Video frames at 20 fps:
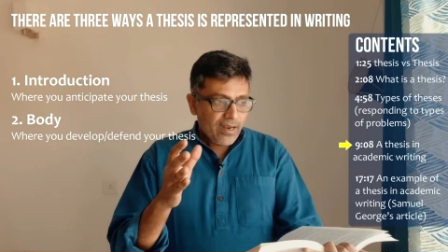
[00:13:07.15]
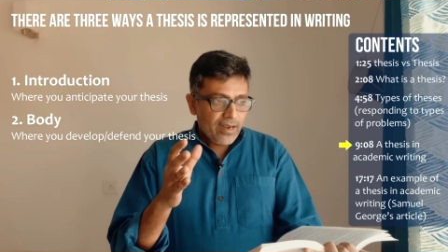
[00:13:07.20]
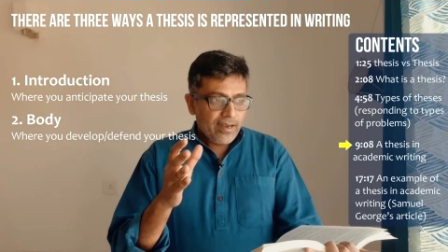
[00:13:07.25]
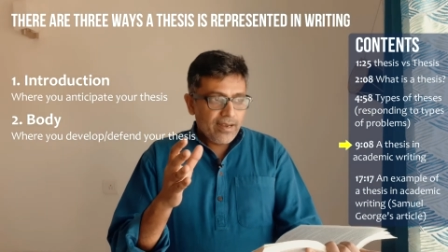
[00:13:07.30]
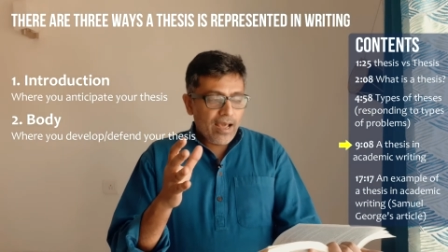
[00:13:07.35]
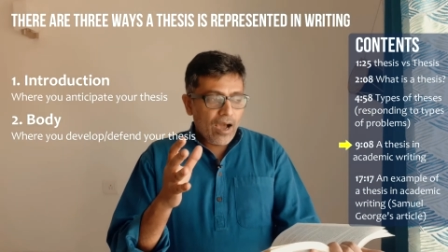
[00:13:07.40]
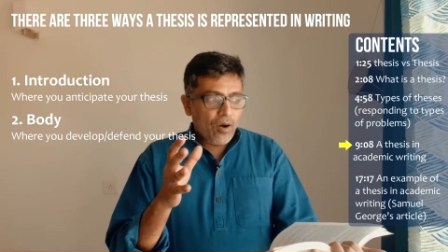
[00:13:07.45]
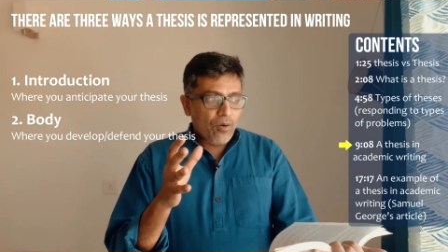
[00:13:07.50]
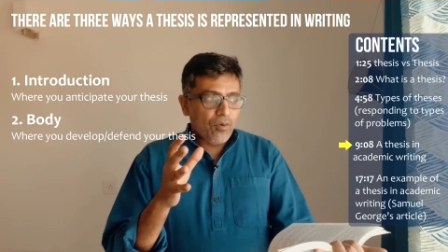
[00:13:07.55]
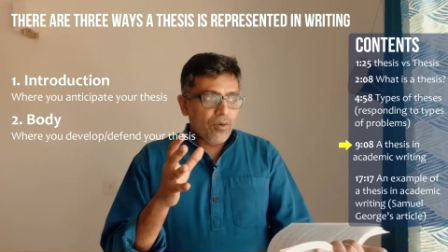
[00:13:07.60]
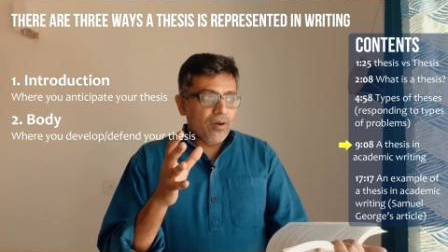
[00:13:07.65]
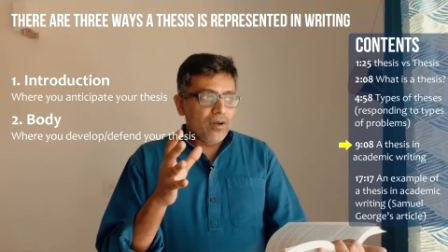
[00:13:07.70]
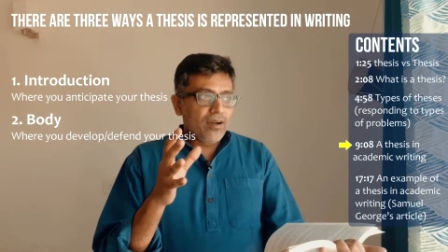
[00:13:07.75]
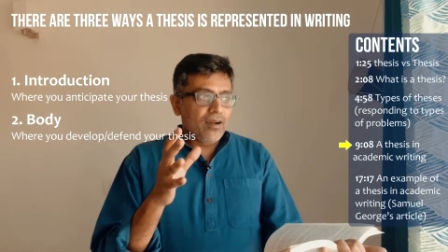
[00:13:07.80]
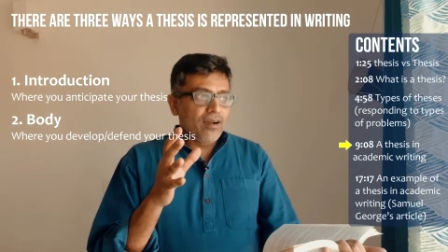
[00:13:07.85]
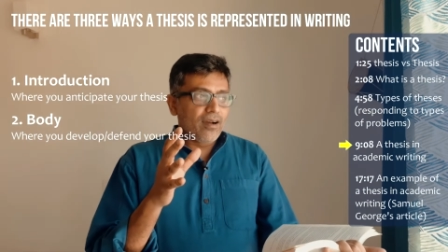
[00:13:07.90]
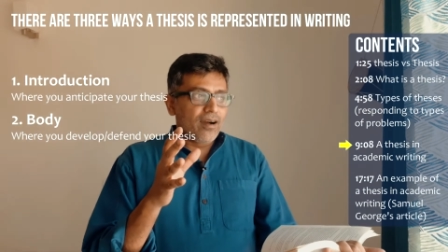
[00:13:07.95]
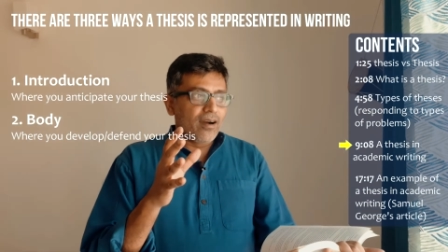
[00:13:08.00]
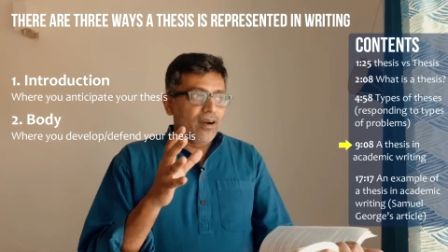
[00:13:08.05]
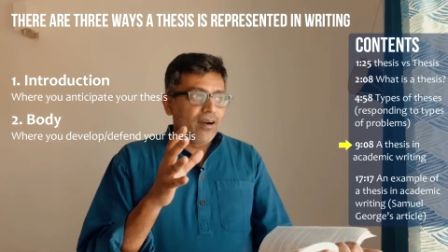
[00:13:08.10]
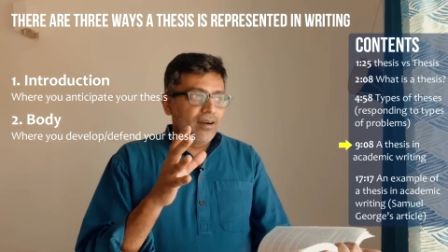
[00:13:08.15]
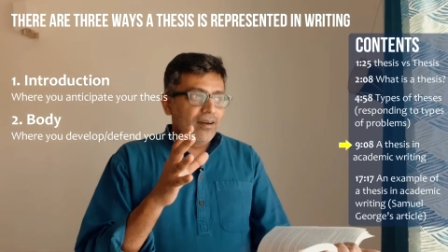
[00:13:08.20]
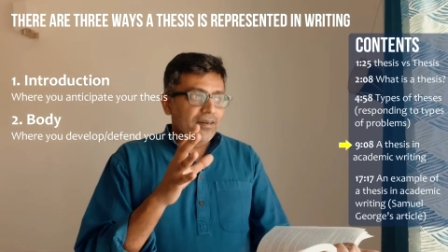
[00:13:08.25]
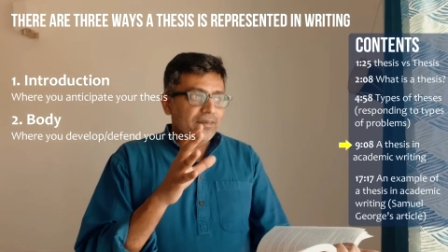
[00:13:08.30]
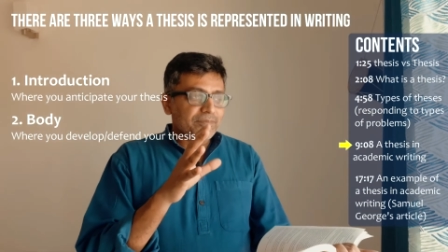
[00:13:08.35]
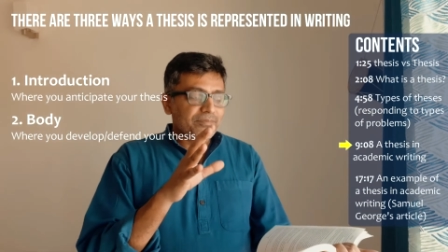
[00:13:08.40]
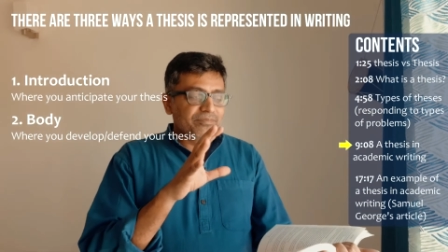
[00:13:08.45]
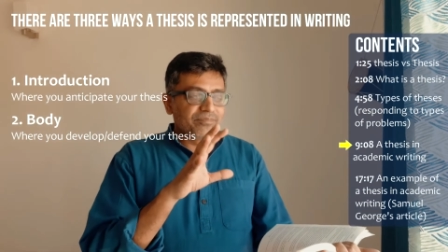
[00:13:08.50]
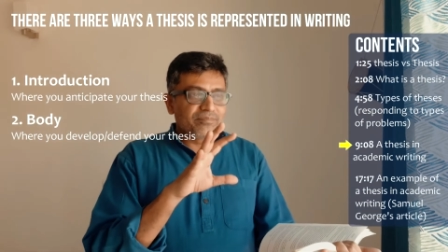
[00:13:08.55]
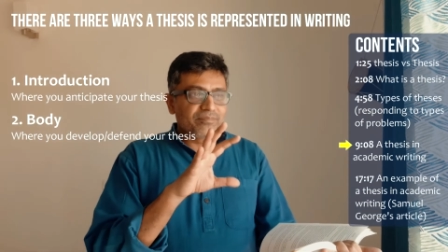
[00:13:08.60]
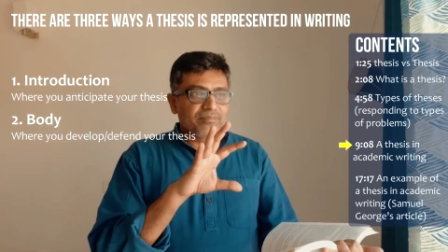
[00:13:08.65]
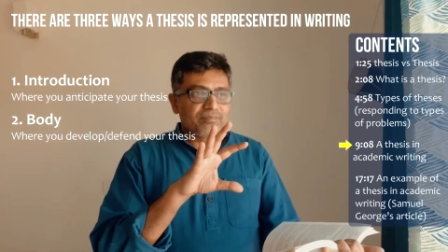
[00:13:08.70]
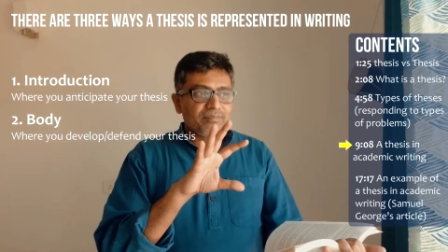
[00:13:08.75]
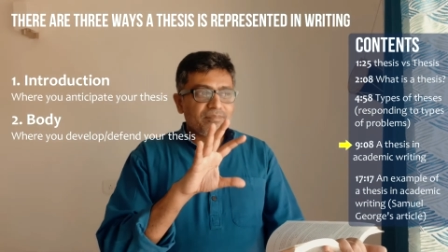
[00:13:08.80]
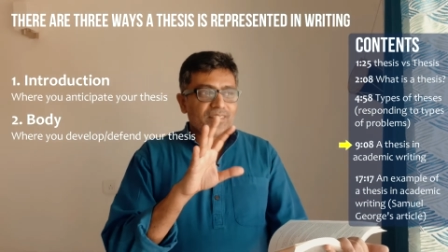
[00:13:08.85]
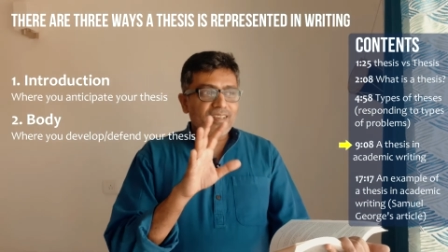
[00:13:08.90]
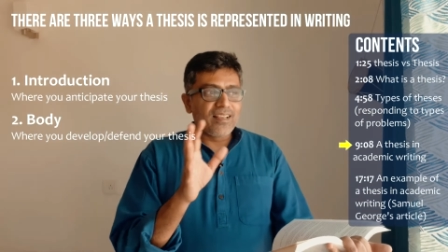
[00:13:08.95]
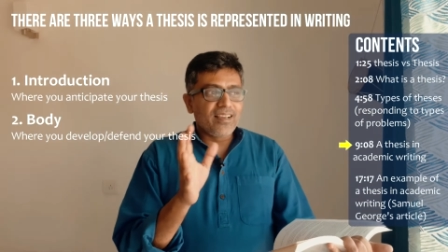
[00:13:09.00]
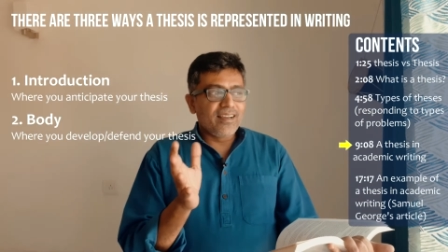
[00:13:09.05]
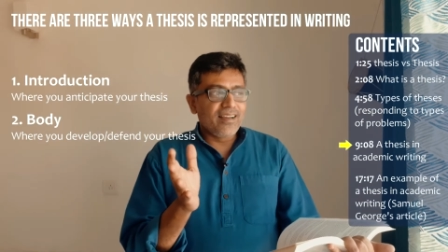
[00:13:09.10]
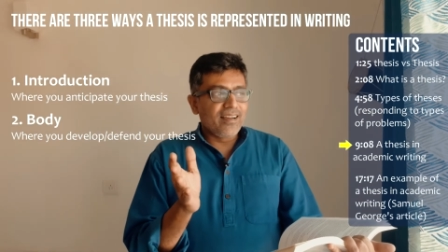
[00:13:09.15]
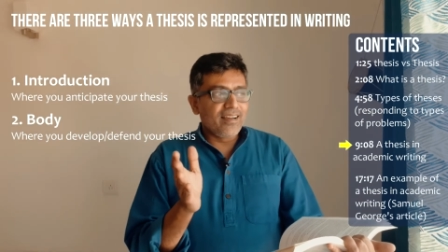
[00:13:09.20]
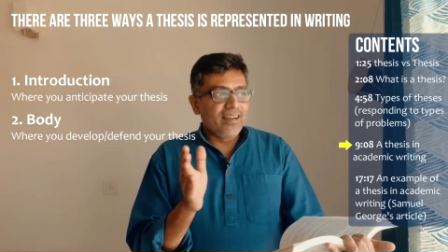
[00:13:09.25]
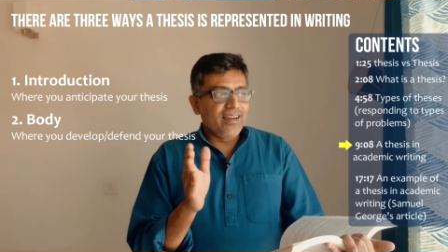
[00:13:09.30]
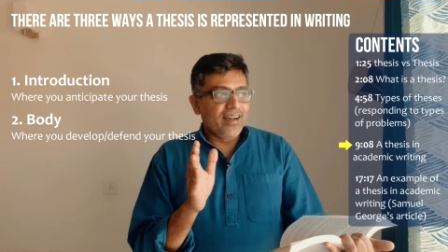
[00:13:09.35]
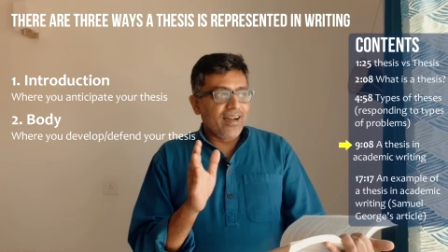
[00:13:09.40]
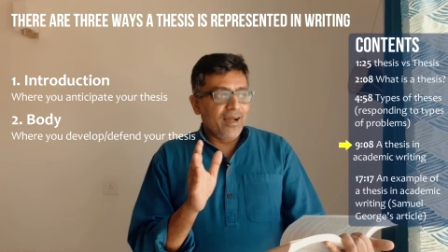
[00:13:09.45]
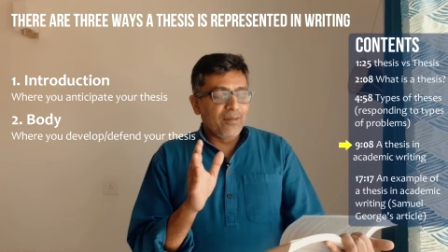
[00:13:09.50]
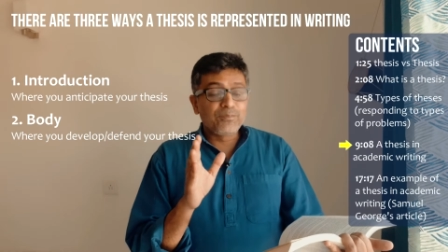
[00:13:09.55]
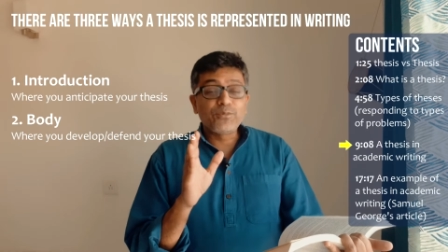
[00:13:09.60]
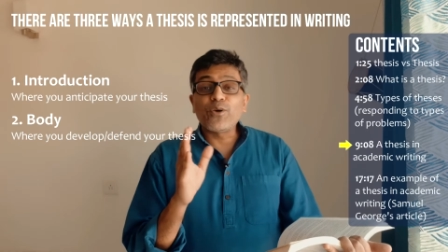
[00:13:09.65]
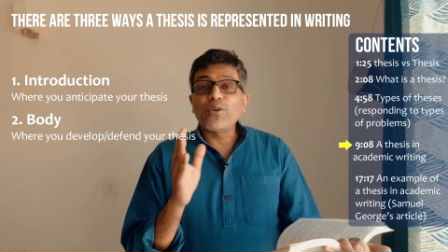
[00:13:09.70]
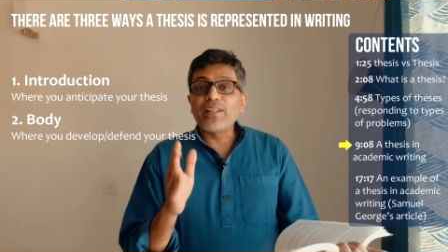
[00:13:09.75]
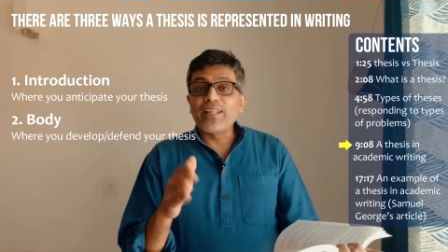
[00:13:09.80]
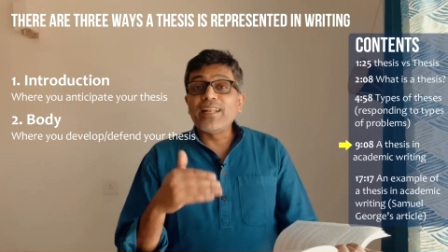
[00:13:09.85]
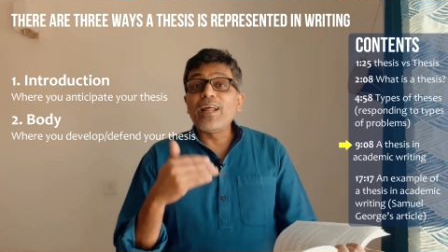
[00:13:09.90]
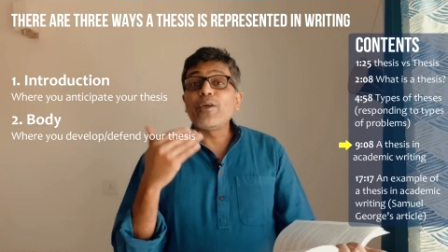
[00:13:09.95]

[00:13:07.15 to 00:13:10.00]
Now, uh, I'm sorry,